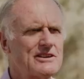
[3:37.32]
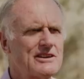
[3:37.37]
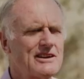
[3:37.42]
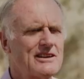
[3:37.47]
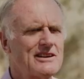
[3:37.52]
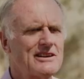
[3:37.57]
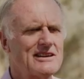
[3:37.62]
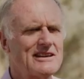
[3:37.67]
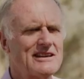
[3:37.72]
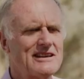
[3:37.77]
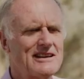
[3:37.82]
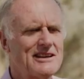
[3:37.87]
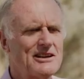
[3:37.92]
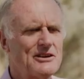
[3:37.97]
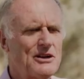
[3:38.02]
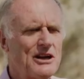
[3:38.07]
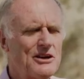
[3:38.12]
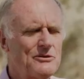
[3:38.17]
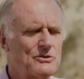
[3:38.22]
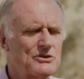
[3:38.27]
an,
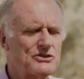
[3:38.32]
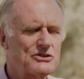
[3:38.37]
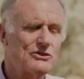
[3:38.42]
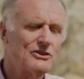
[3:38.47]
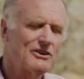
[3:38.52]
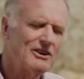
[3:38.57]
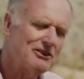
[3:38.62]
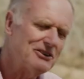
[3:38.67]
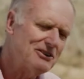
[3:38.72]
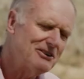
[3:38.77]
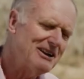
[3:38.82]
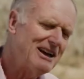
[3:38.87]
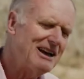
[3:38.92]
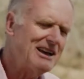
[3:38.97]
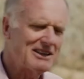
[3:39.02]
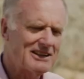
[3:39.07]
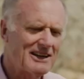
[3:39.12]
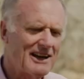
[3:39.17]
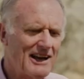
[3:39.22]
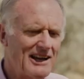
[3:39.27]
uh, it was good and I thought,
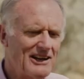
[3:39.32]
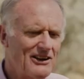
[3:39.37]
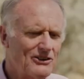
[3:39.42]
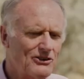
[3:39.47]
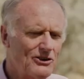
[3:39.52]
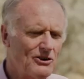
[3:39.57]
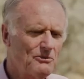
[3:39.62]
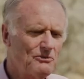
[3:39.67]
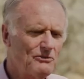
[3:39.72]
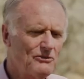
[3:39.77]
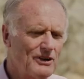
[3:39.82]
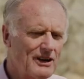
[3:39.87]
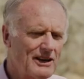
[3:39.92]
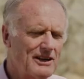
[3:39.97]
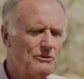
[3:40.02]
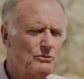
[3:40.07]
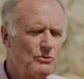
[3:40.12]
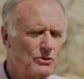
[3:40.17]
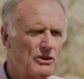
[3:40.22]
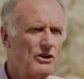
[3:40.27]
okay, look, I
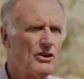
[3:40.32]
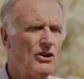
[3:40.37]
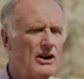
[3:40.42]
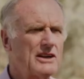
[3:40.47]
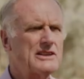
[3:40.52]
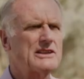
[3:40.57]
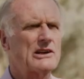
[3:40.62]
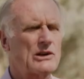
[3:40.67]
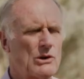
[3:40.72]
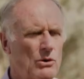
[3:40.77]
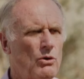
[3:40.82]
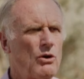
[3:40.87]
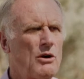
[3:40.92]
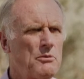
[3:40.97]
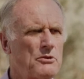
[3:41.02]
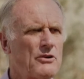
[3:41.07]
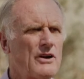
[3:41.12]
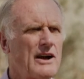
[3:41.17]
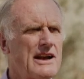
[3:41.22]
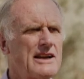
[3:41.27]
really would like to
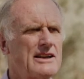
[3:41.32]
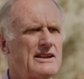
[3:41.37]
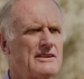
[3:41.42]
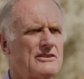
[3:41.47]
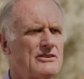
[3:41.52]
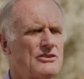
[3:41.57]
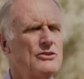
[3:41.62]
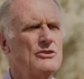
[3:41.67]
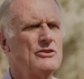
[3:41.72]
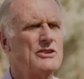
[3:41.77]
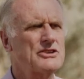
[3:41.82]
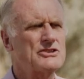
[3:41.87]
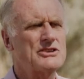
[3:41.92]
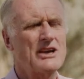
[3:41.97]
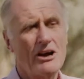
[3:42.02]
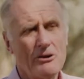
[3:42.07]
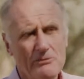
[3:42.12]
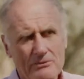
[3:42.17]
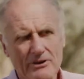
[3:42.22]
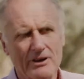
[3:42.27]
cooperate and do this.
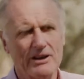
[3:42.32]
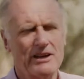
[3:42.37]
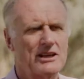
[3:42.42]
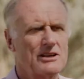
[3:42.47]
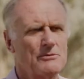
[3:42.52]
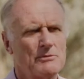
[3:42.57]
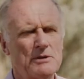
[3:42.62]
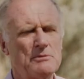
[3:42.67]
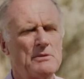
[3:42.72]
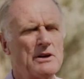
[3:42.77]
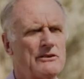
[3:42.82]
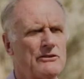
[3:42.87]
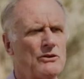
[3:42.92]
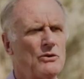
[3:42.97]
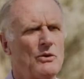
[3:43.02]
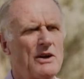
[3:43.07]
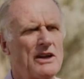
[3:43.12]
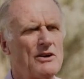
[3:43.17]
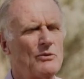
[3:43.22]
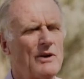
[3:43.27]
Hopefully it can be a bit of a
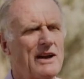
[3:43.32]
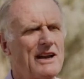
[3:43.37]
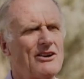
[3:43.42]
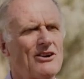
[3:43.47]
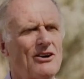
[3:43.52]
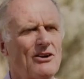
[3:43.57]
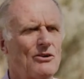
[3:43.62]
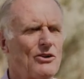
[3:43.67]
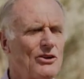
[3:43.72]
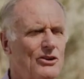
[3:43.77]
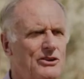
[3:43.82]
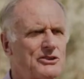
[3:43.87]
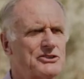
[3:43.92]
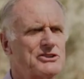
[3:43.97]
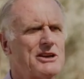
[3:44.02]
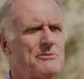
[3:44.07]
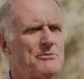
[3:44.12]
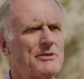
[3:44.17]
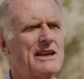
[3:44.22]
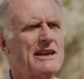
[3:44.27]
win-win. I'll learn
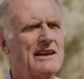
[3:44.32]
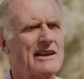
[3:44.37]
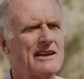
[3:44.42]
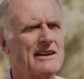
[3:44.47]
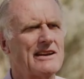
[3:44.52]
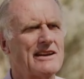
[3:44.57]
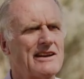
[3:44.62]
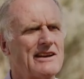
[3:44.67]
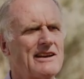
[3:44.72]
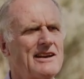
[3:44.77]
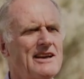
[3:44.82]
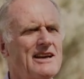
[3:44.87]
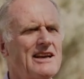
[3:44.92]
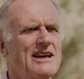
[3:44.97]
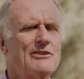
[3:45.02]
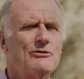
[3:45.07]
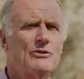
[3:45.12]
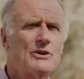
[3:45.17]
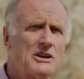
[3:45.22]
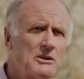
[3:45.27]
something and uh,
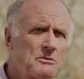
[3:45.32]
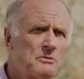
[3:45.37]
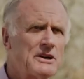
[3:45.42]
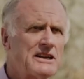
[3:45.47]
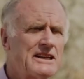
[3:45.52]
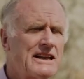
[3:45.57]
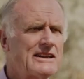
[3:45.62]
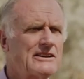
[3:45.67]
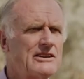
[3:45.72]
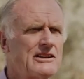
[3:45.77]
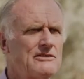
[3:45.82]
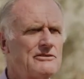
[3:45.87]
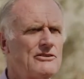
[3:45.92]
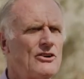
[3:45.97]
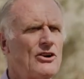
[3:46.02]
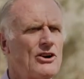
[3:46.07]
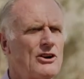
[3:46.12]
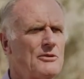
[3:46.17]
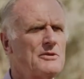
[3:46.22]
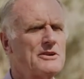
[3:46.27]
if we can protect the
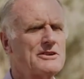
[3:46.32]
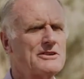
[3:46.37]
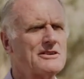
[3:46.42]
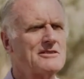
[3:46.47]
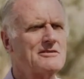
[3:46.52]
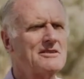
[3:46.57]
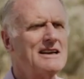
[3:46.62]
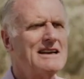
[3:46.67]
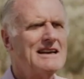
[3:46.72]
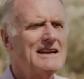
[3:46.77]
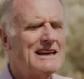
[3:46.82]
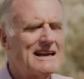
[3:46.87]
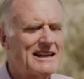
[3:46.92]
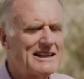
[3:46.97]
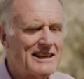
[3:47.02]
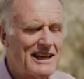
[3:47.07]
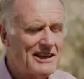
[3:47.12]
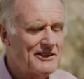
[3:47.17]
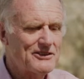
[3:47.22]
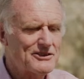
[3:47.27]
environment and,
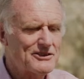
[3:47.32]
and get